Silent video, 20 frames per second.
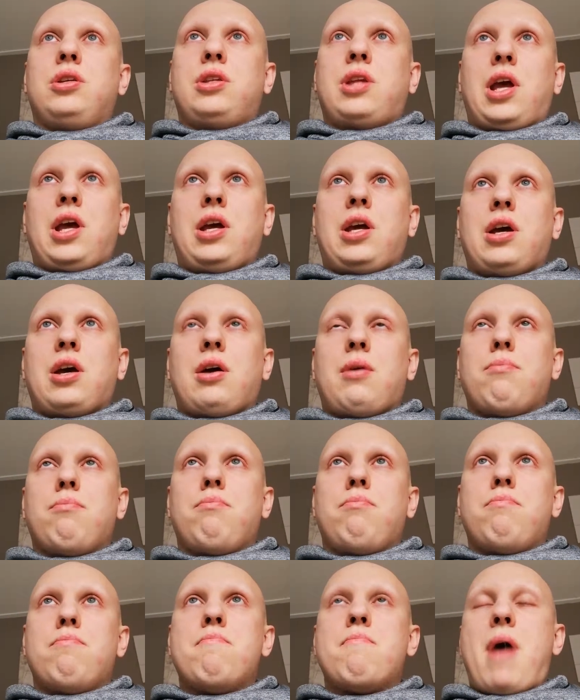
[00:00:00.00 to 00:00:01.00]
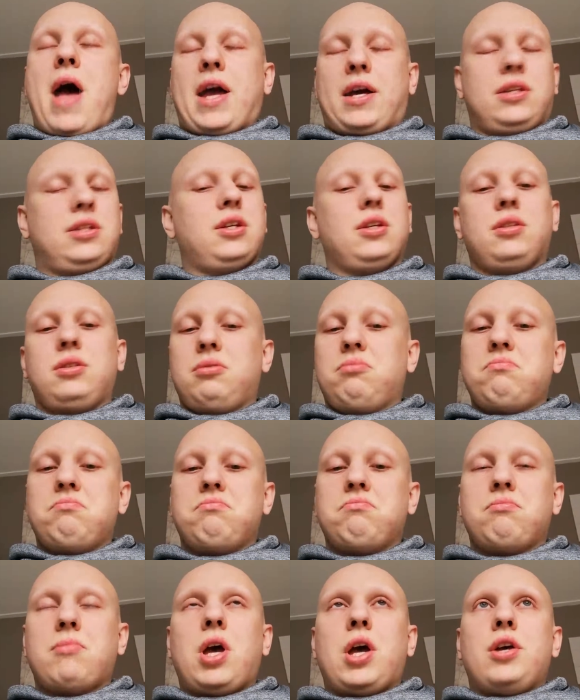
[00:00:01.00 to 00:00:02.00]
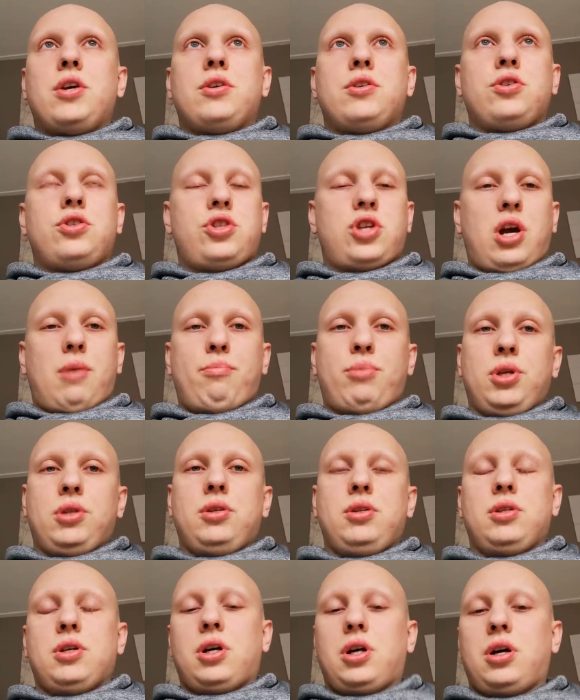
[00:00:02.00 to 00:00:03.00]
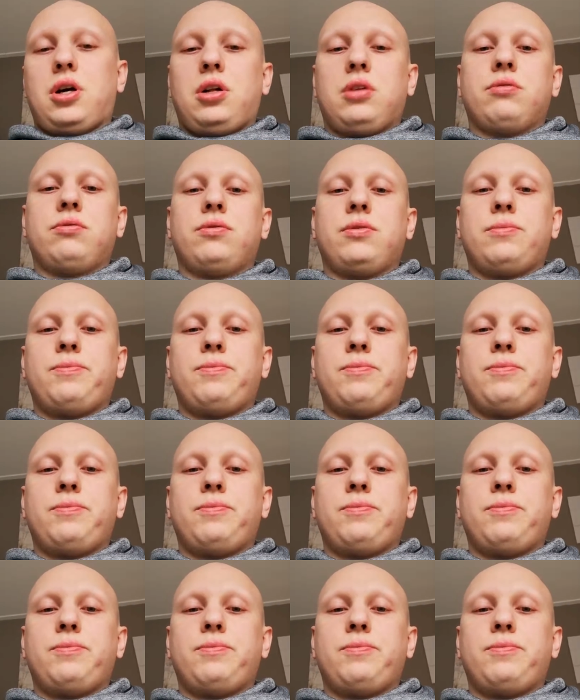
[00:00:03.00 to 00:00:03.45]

take a magnet, chop it in half,